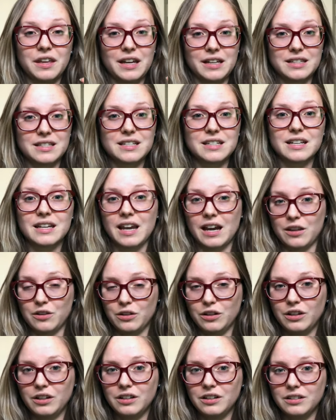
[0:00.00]
gets
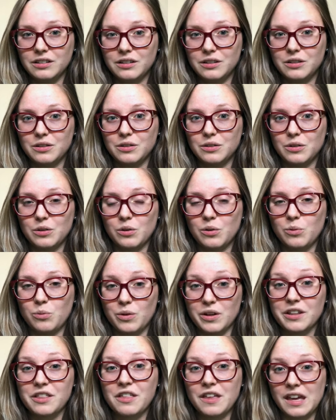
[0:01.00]
together
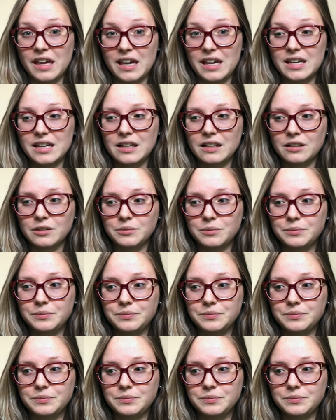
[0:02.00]
with Yin,